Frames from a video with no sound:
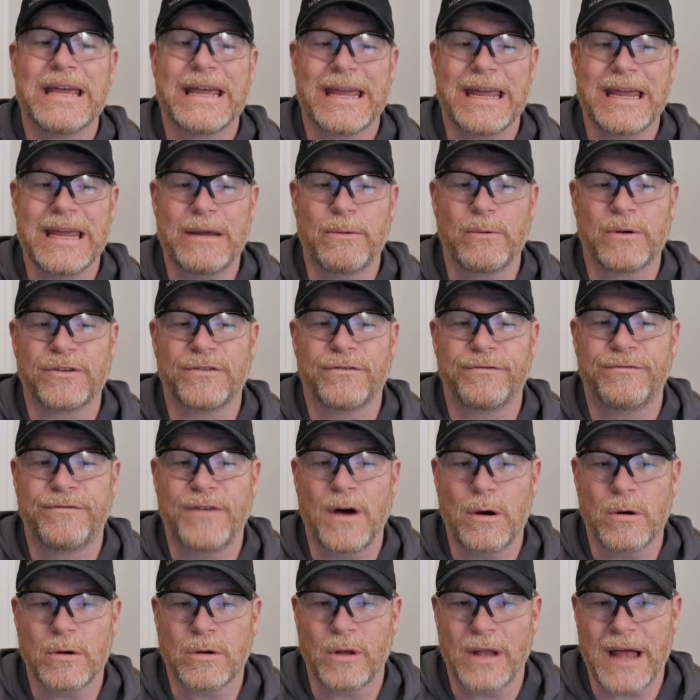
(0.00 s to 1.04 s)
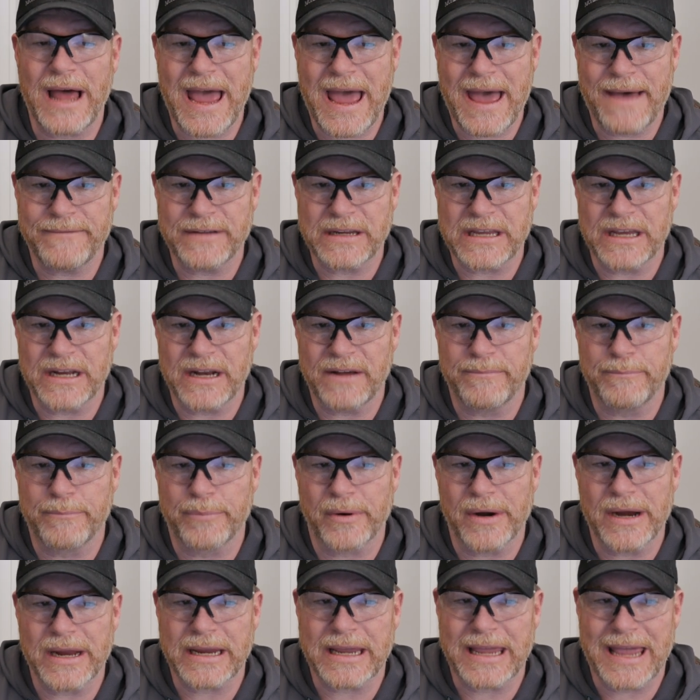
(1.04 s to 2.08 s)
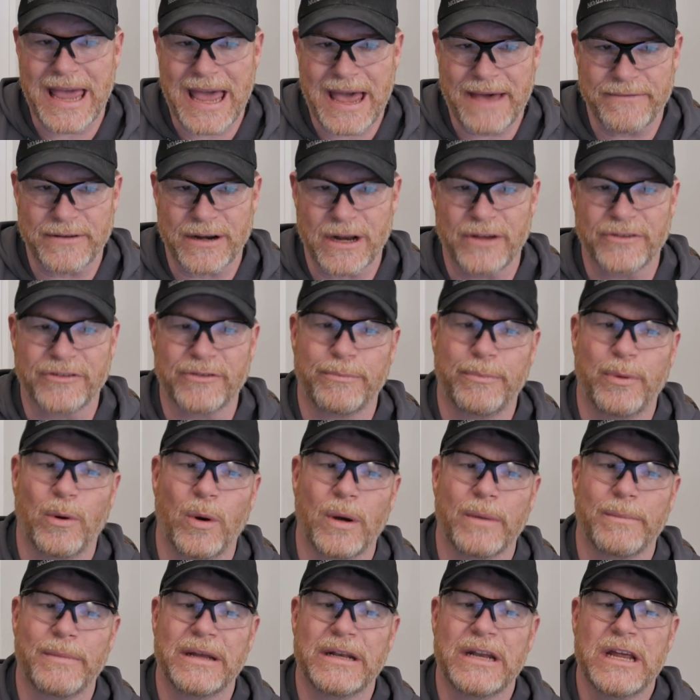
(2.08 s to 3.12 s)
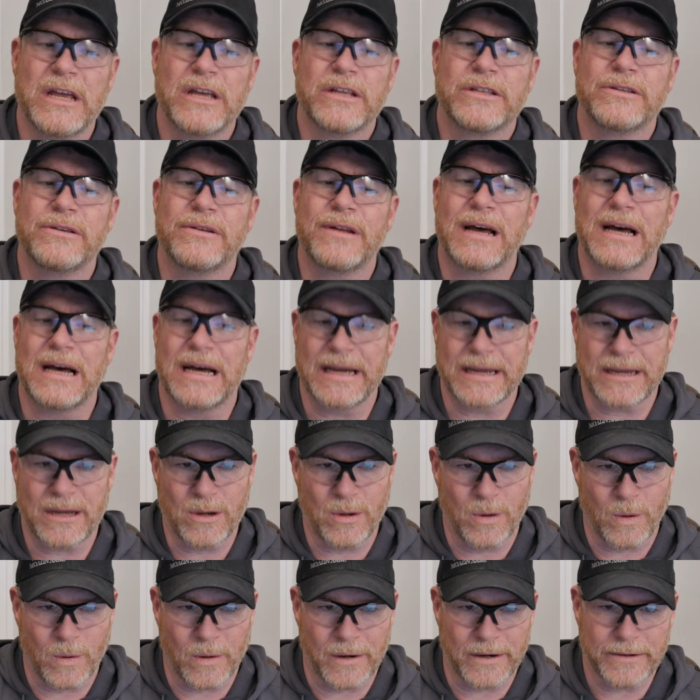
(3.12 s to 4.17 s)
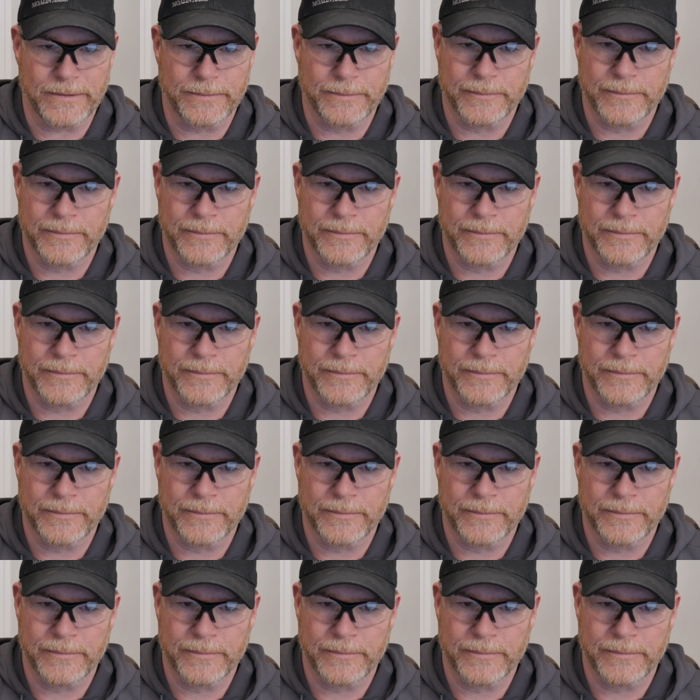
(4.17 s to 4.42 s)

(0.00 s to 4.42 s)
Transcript: he was vocal advocate of Brett Kavanaugh's appointment to the high court.